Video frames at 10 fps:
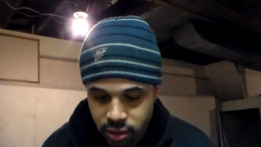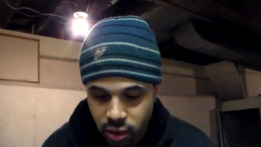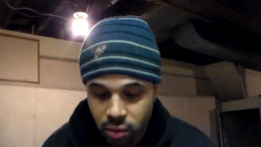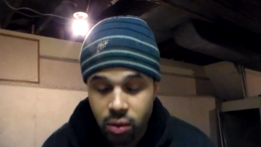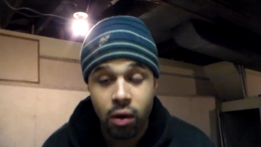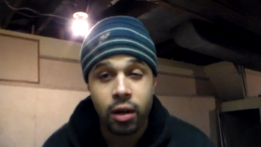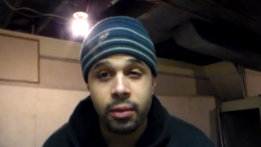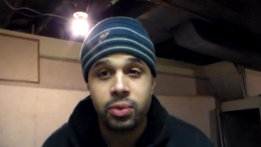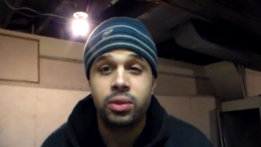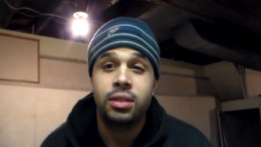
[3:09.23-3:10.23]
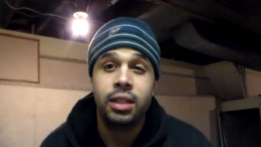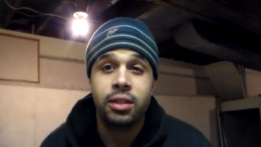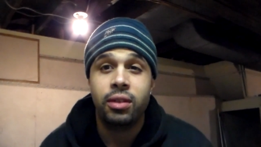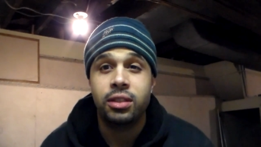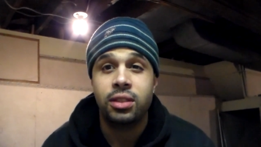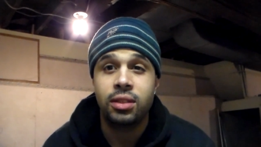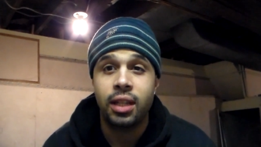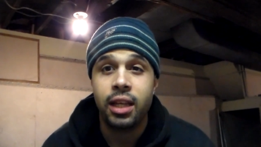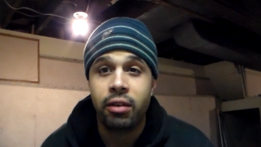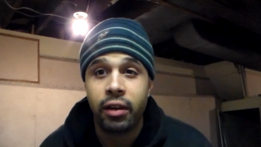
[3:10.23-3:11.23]
Total carbs, which is interesting, is
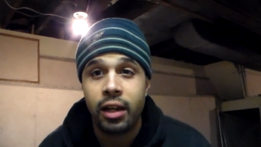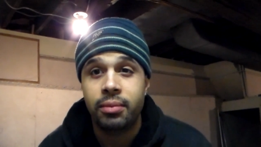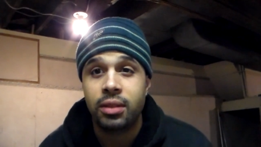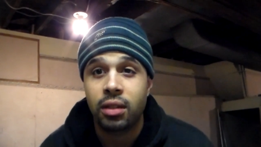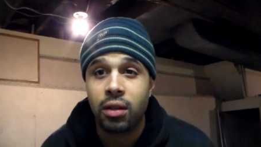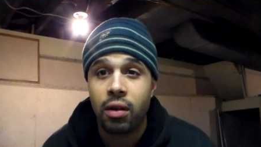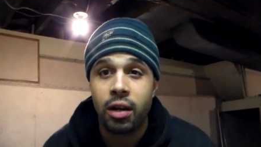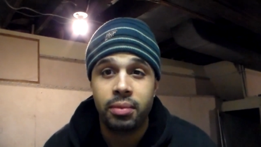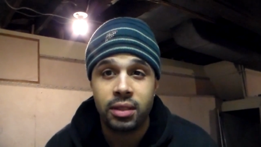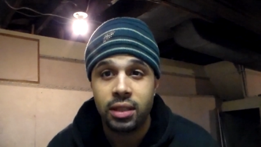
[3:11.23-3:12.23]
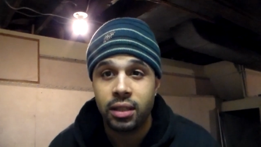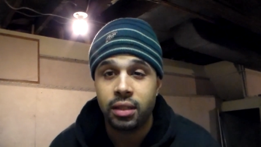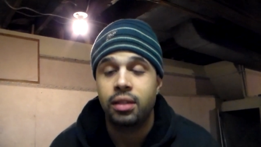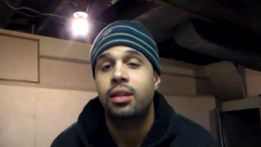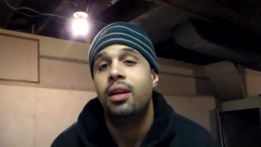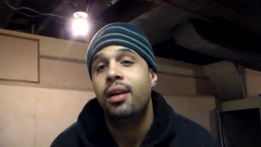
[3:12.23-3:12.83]
8 grams of carbs in here.